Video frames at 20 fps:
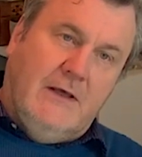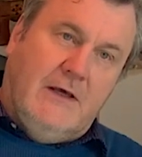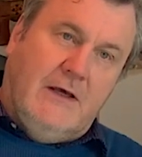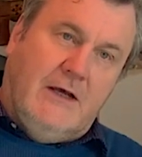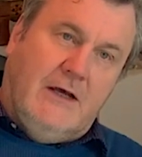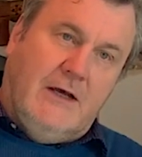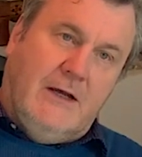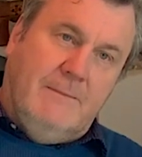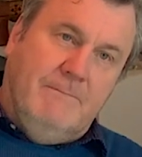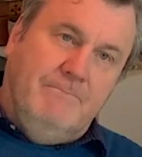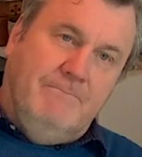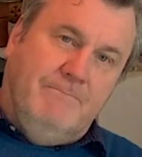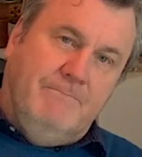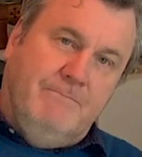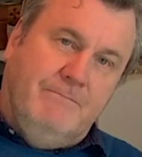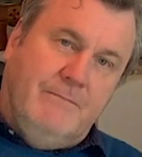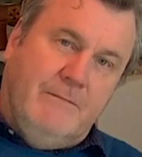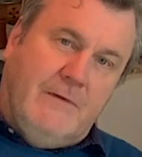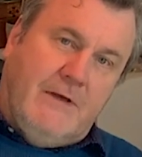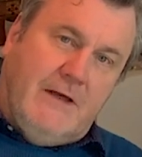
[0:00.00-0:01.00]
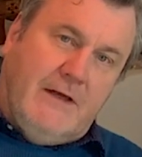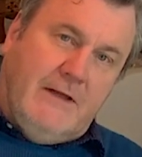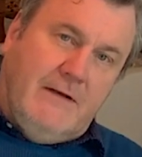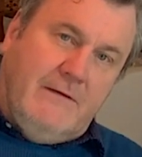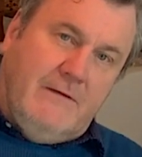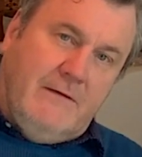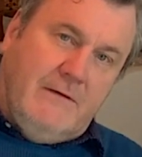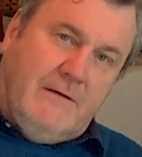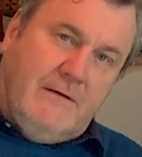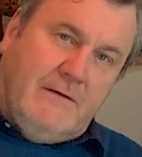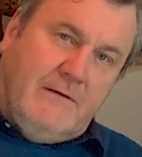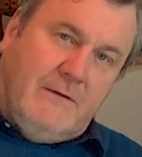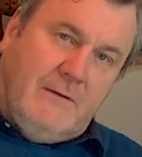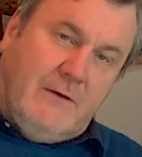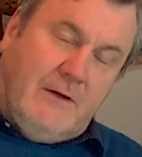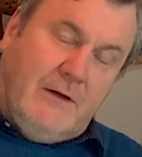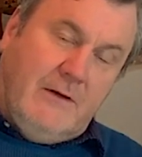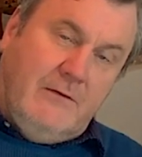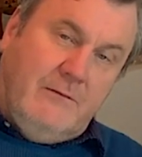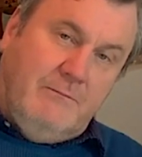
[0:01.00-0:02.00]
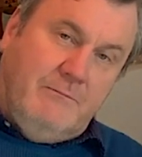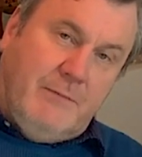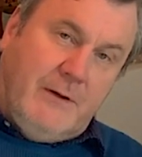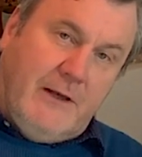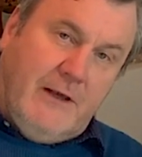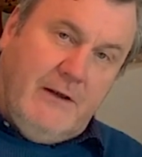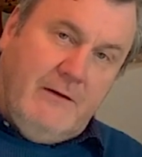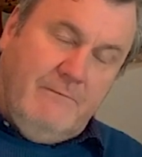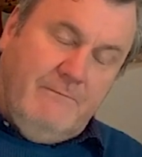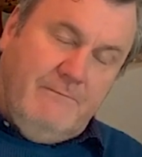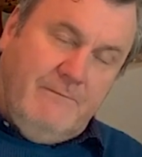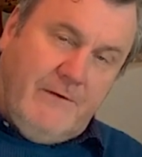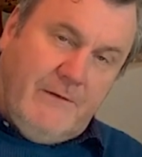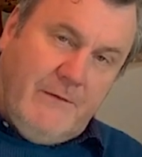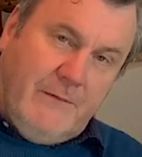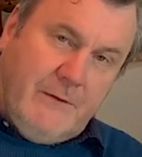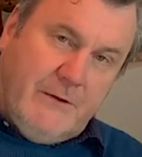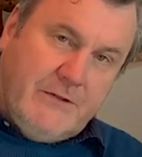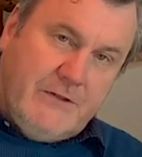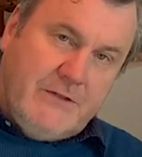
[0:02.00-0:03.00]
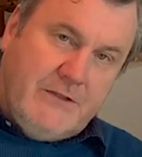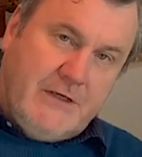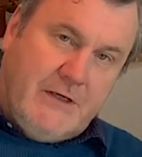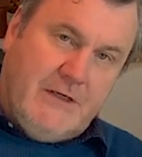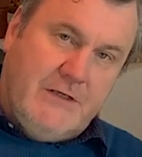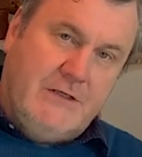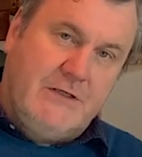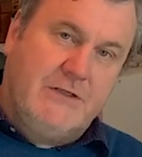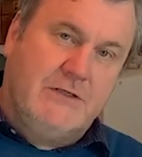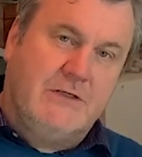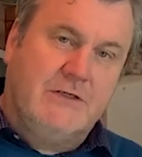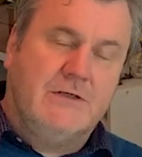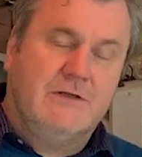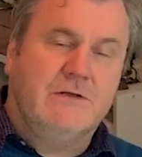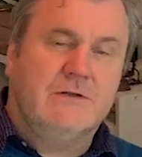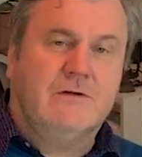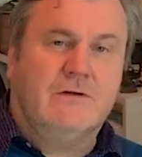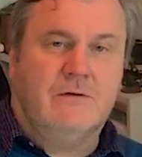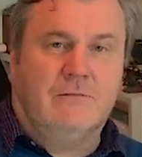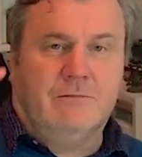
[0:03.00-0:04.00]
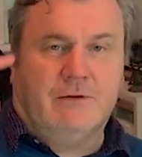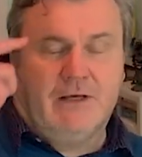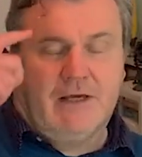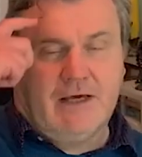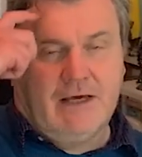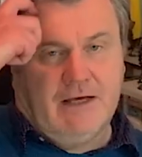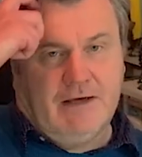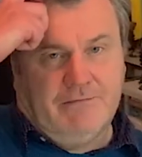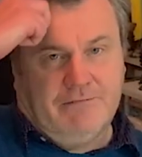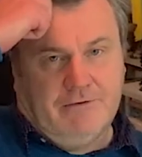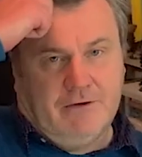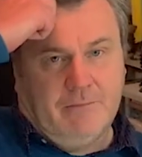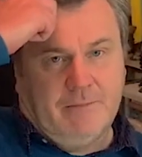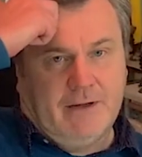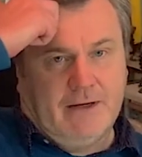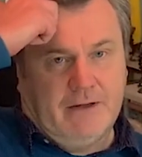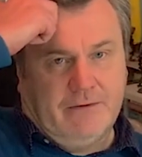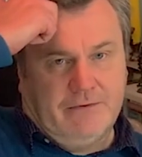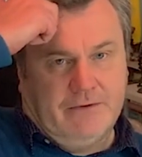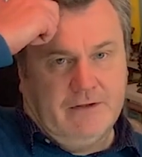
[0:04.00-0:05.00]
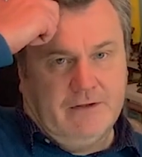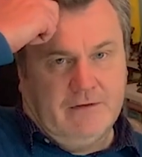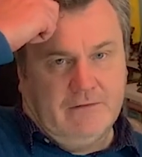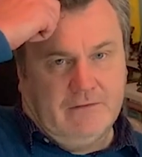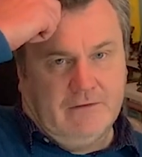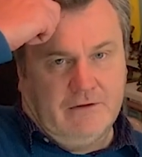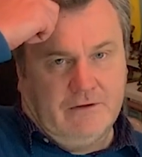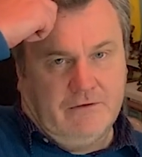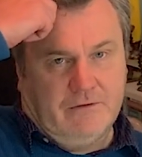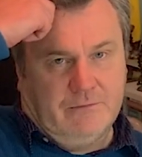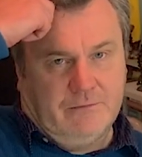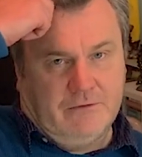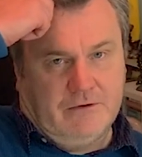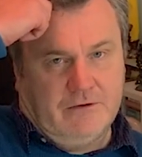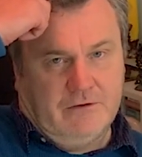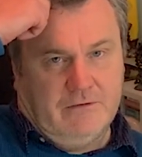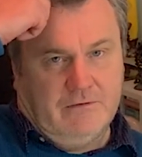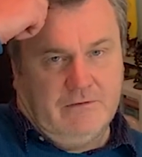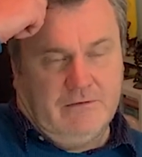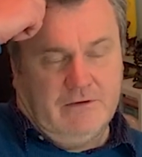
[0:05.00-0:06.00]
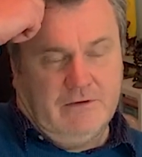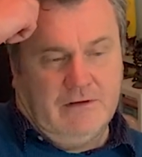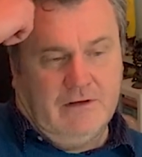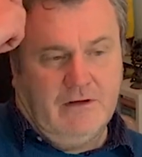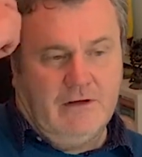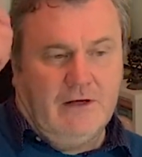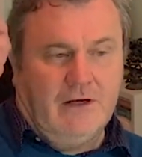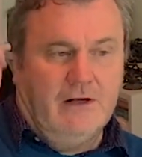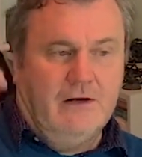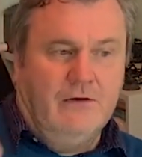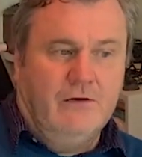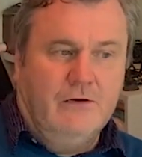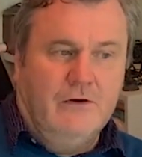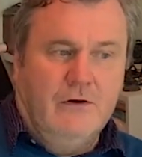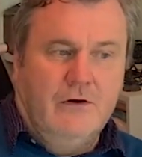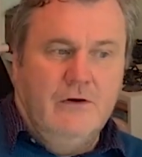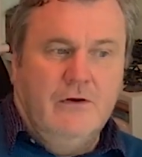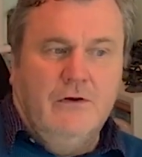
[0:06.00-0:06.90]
And so I'd pay very much attention and be careful about things like cryptocurrency and